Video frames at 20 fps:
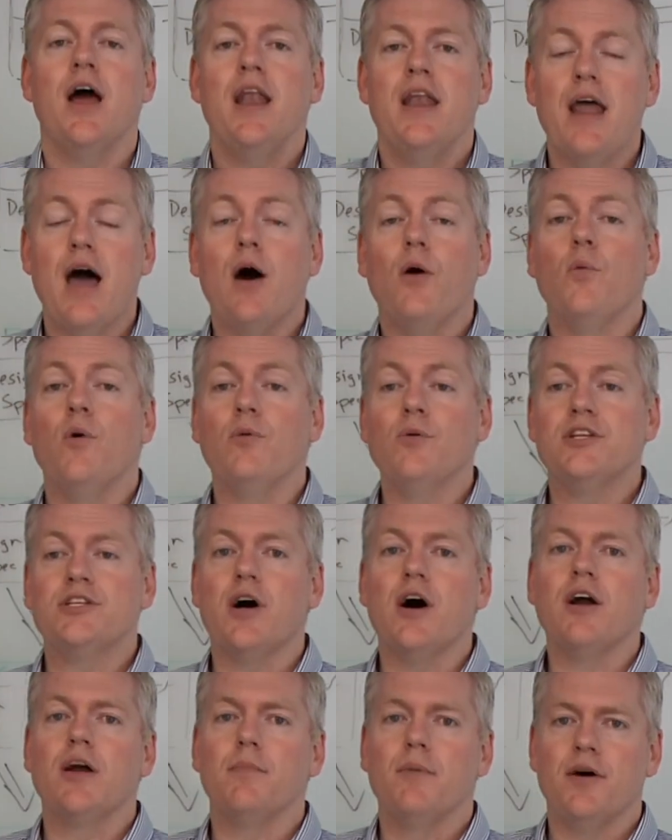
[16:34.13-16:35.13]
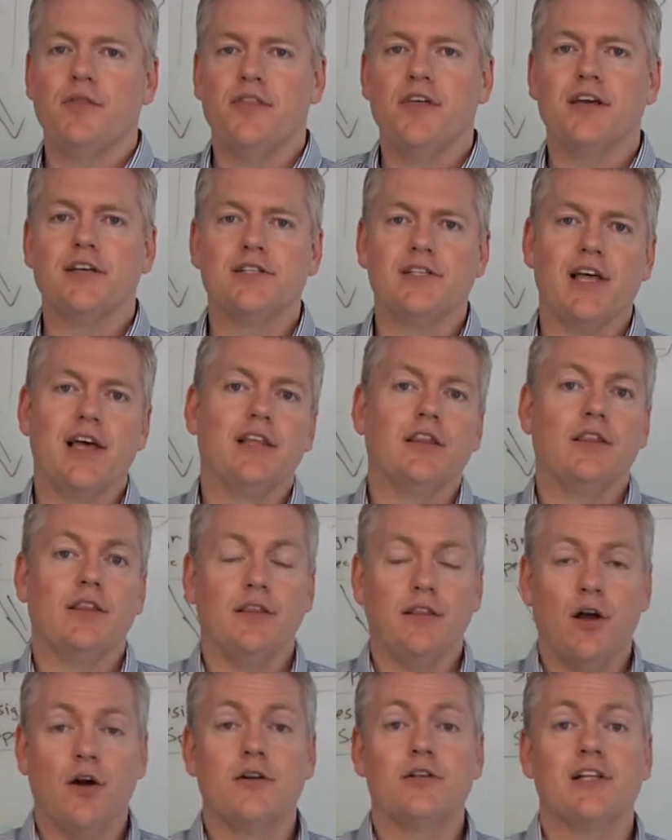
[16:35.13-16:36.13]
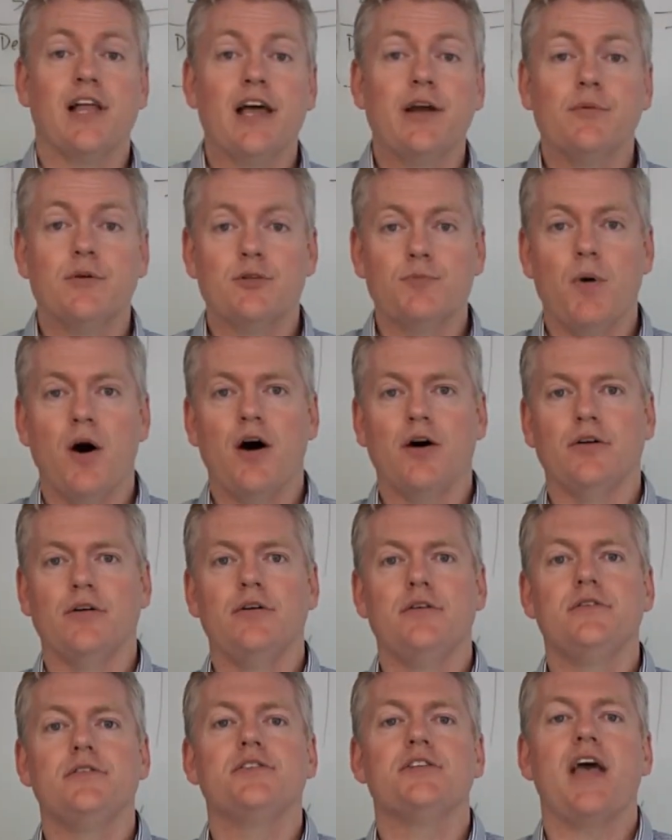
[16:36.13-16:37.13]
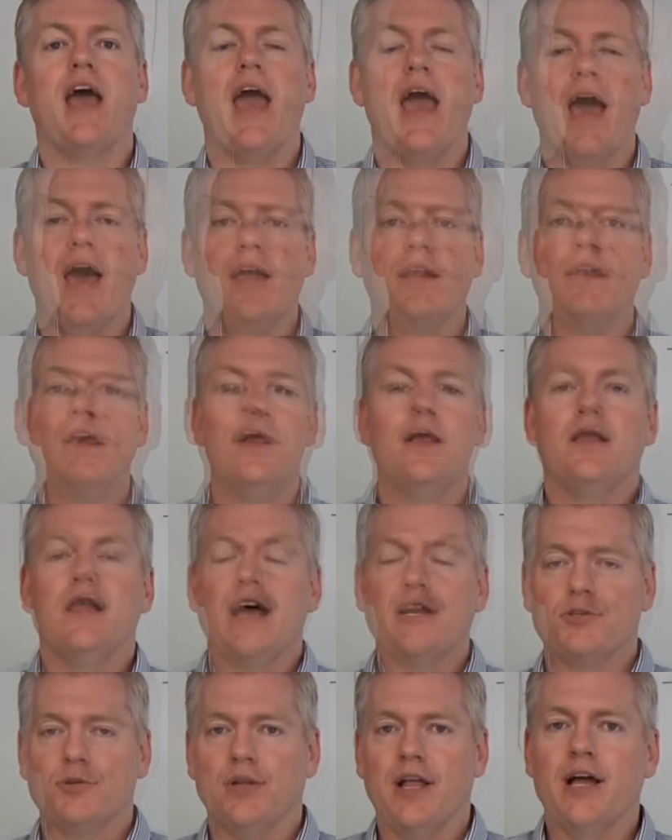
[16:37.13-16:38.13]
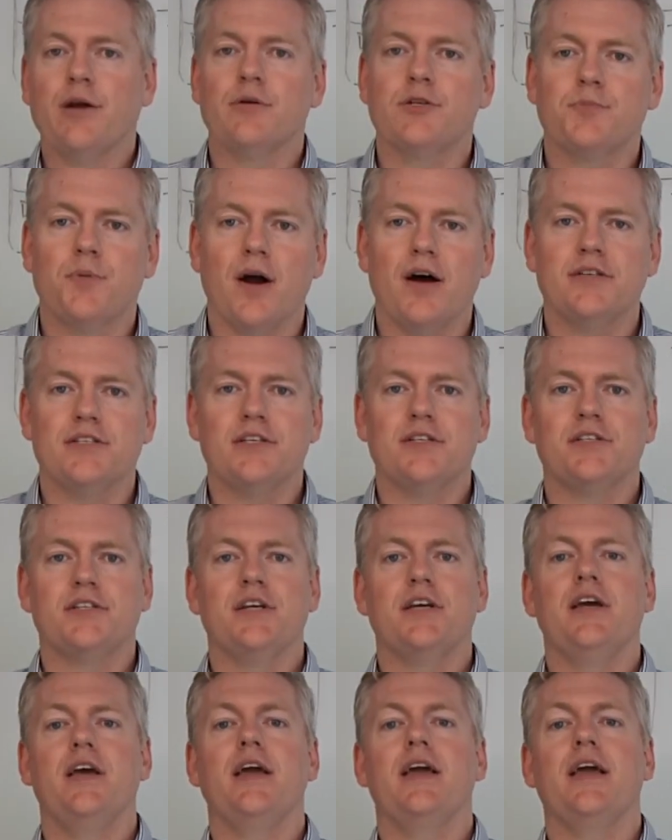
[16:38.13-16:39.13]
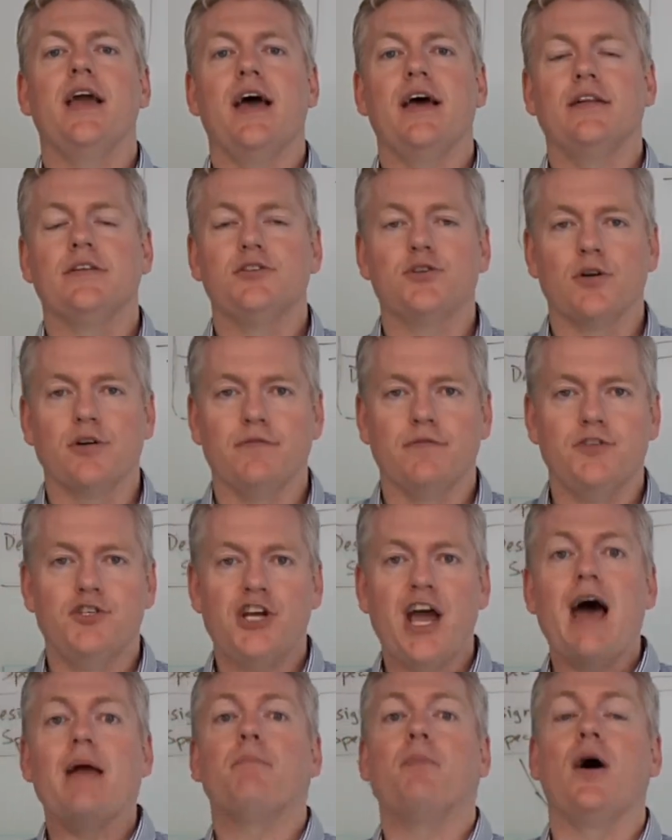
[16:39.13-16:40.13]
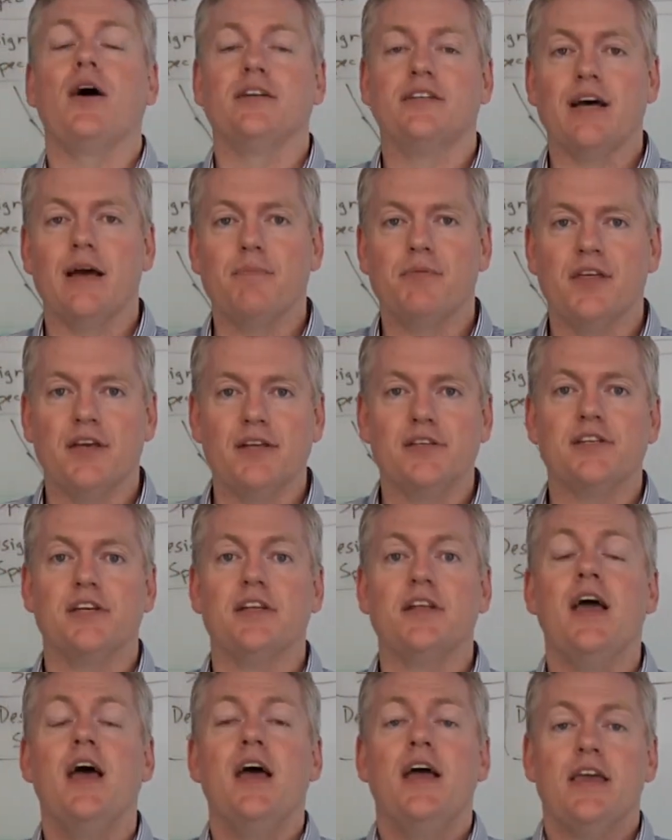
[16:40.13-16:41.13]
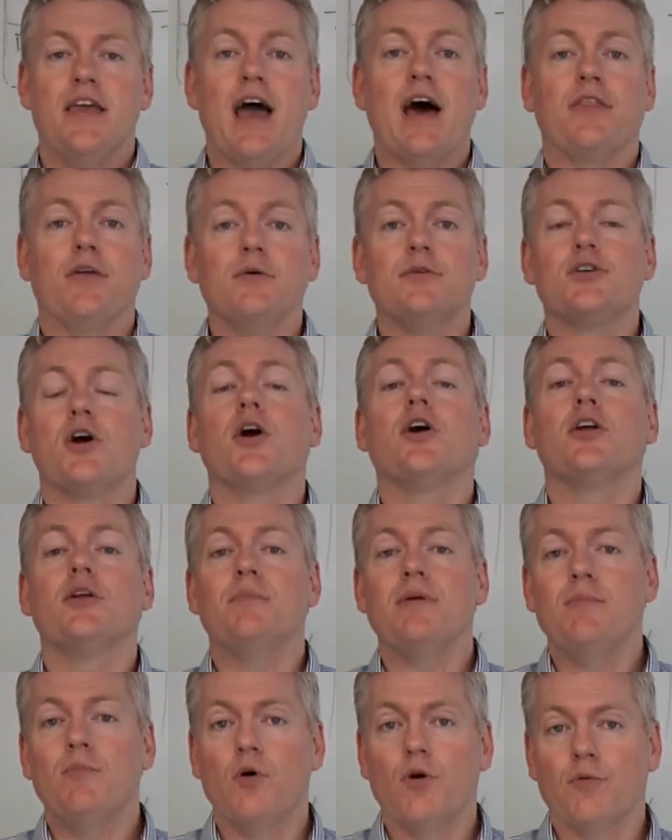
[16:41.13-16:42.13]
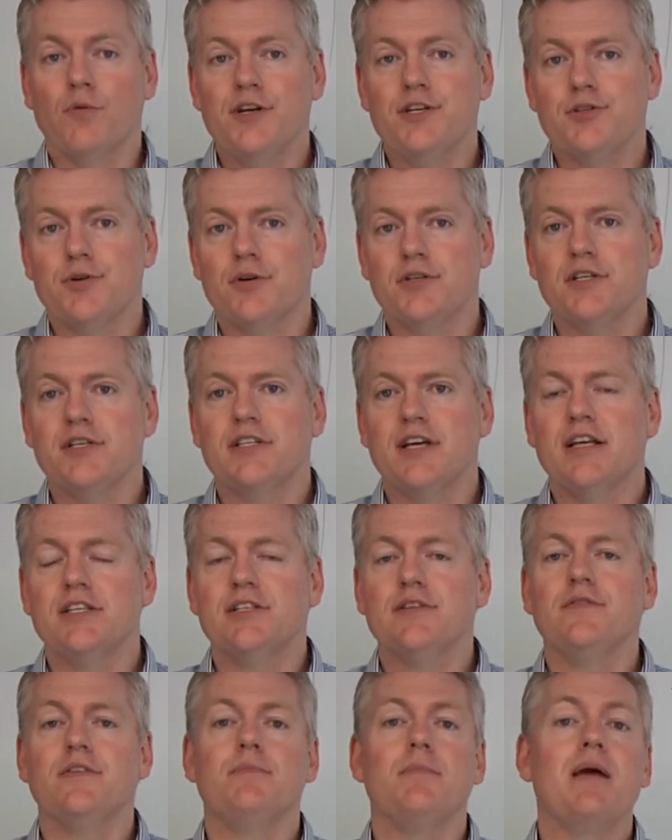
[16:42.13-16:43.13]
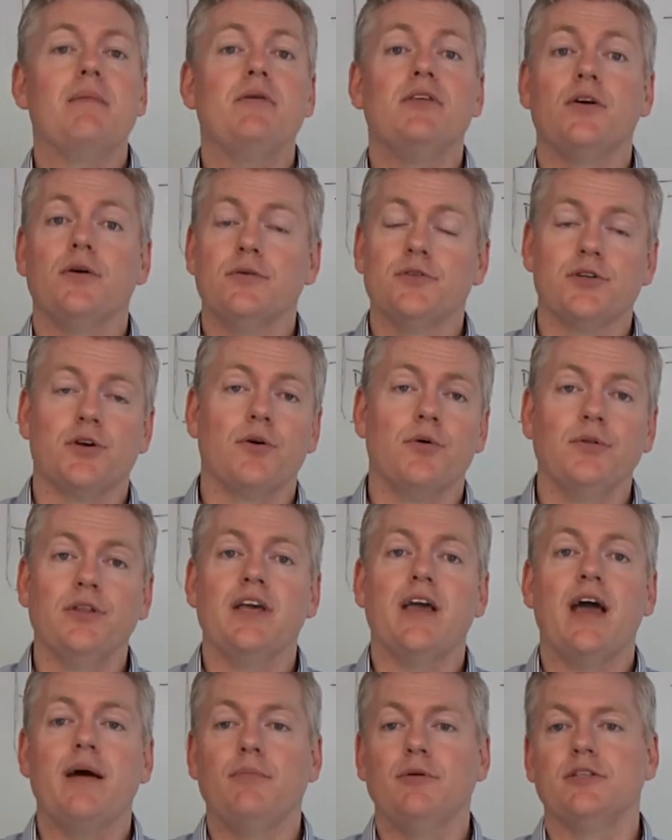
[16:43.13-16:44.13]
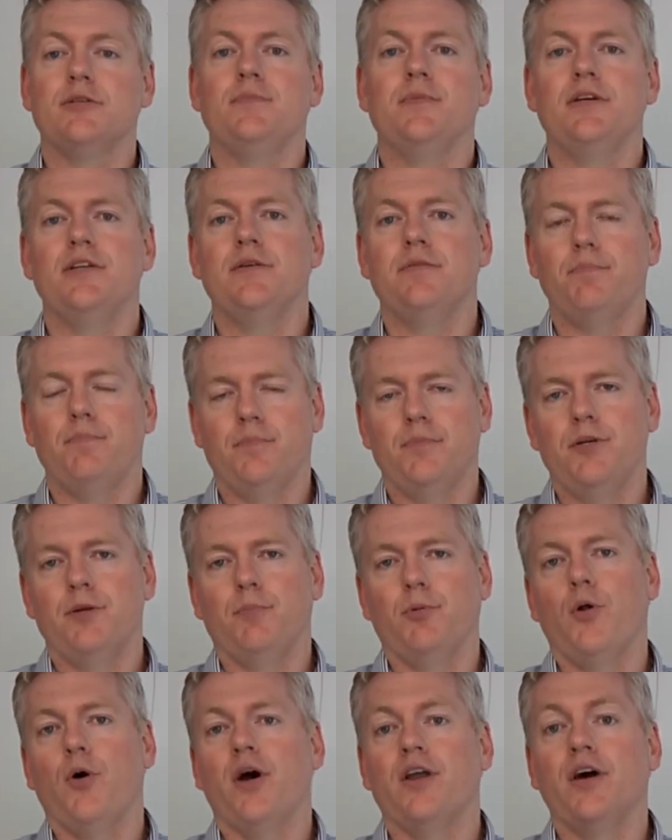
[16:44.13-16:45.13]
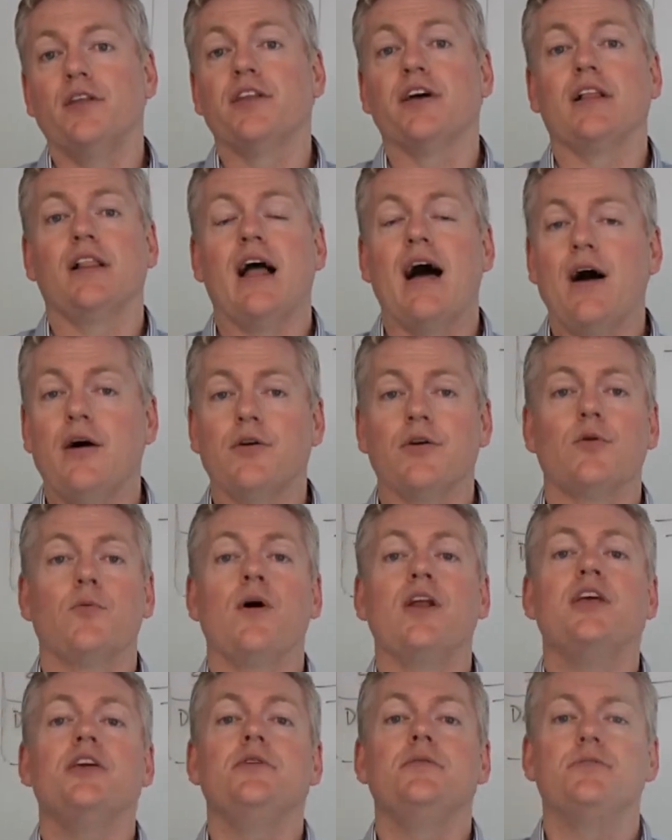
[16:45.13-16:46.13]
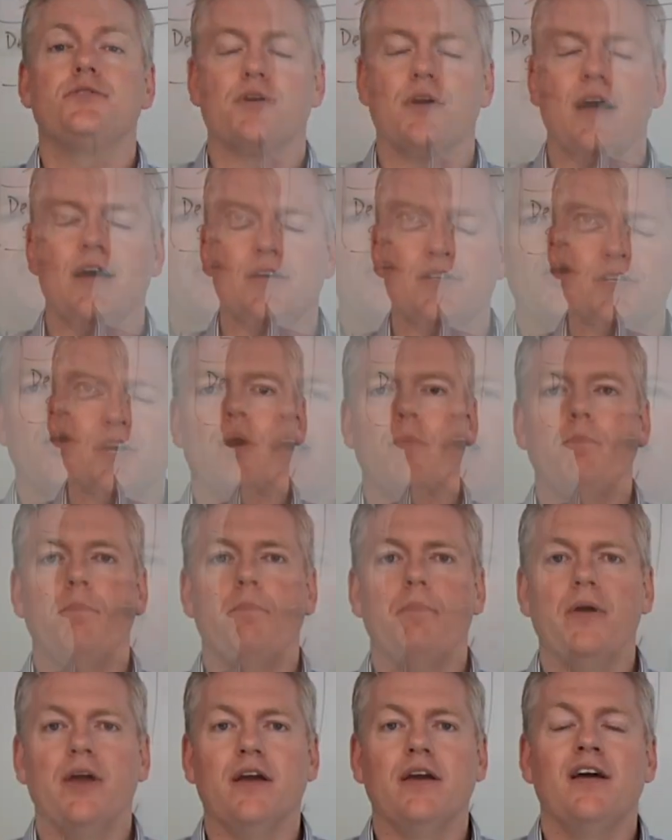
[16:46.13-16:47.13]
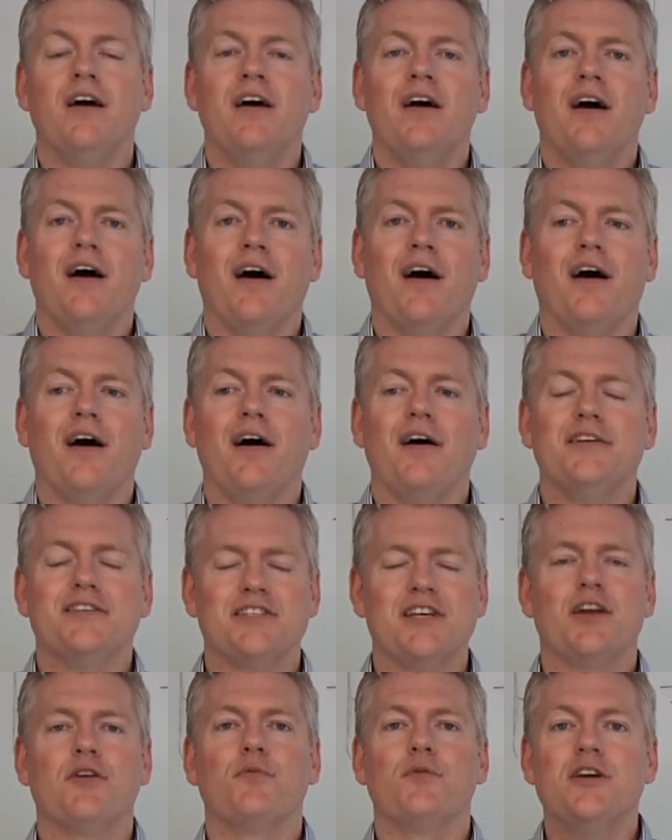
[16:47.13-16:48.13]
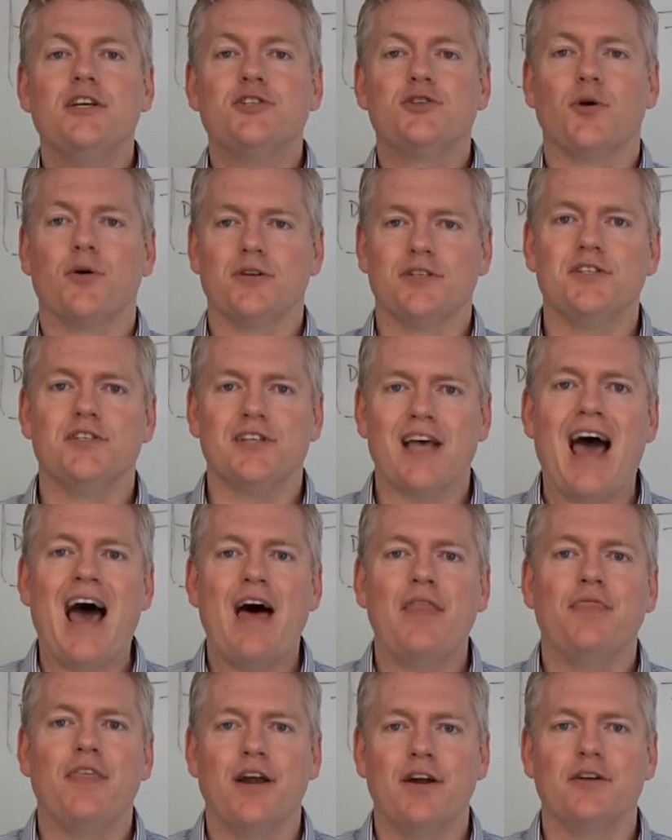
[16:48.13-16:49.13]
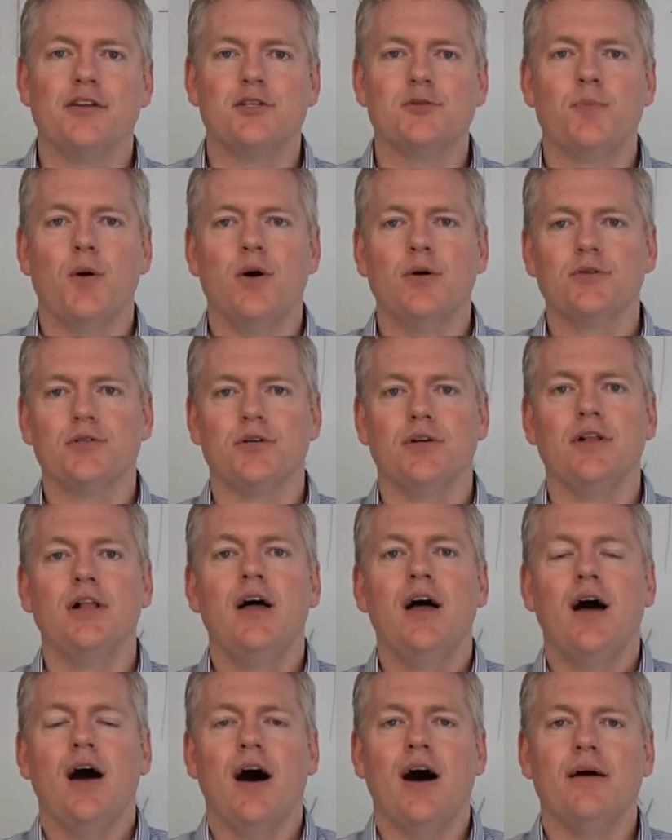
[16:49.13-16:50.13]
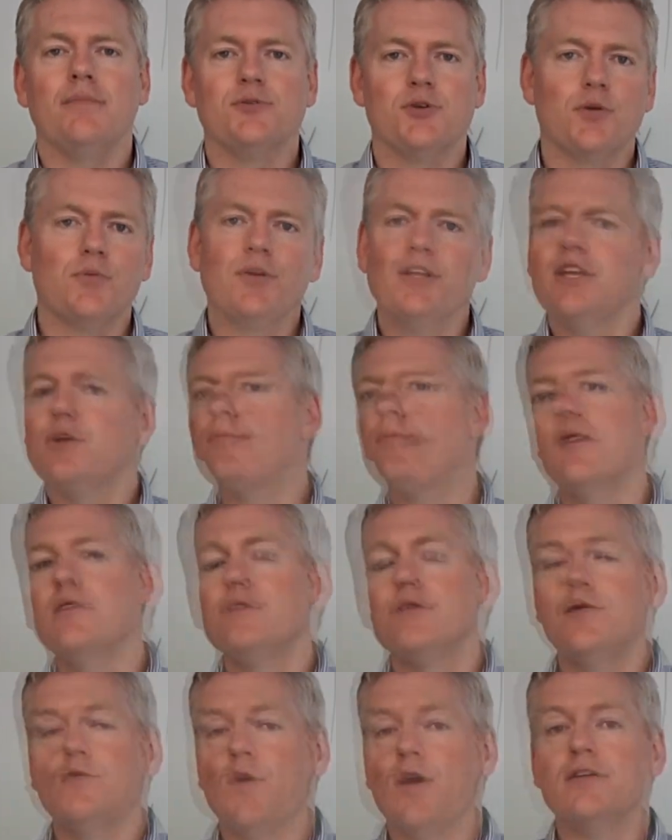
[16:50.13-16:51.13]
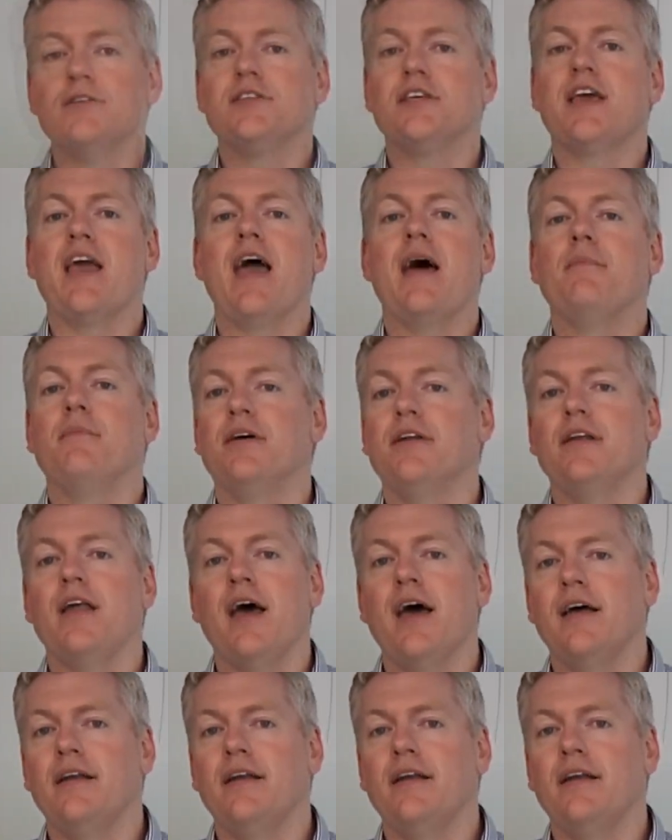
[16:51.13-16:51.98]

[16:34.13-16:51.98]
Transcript: Now, when we talk about things like large language models and natural language processing and sort of chatbot type things, and yeah, those are going to be more resource intensive, and maybe those are only able to be de- deployed on the cloud or when a user has a big set of resources at their disposal. So it really runs the gamut.